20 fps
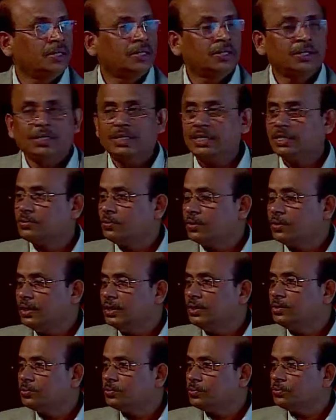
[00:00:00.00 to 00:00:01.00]
It is only
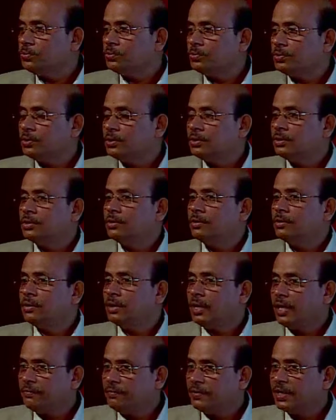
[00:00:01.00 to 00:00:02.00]
through
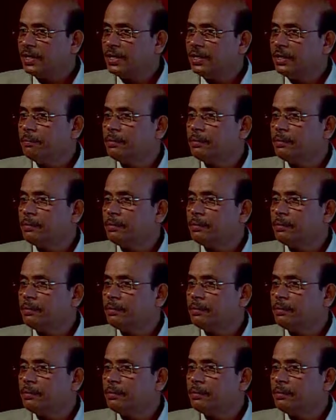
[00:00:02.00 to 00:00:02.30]
high fidelity